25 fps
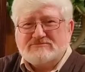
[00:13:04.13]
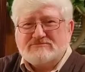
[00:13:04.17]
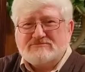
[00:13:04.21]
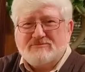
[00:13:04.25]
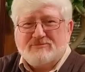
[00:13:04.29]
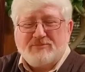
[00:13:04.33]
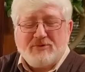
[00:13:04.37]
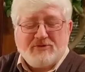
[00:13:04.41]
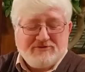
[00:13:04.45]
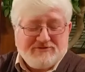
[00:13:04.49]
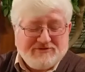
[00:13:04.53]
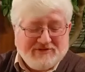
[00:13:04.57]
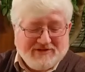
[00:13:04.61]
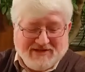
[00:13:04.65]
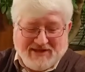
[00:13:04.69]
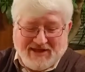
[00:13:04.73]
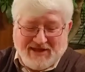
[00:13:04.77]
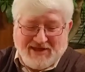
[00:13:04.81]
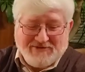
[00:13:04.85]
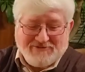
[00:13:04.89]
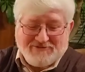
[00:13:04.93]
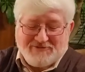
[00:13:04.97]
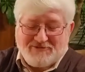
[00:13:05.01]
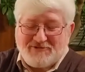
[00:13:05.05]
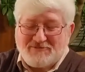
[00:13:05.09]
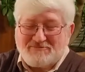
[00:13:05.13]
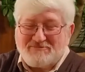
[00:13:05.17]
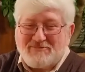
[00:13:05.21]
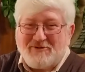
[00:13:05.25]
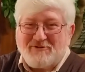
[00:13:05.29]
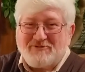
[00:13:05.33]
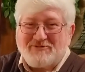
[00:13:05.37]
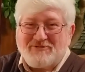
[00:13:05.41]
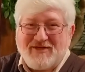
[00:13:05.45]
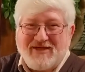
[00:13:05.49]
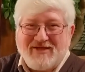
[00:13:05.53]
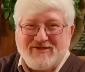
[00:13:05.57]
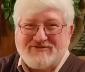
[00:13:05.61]
Burn the candle at
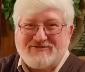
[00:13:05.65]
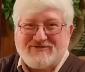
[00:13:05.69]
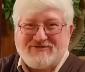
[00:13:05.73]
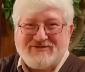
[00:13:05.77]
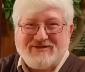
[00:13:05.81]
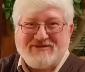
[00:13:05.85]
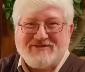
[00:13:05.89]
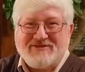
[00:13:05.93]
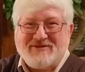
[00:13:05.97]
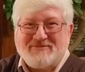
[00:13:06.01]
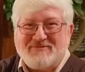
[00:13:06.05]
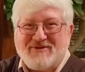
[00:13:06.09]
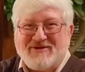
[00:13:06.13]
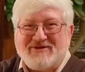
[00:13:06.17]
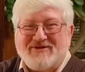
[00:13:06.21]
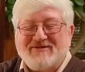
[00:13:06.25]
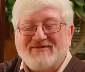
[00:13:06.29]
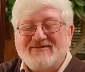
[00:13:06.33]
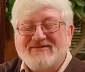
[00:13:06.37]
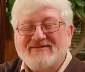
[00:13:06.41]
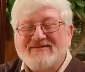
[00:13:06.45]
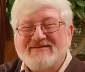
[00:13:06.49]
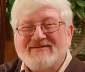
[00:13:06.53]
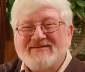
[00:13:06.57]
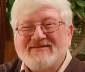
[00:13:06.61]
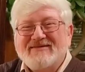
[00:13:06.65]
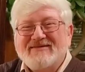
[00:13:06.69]
both ends and in the middle.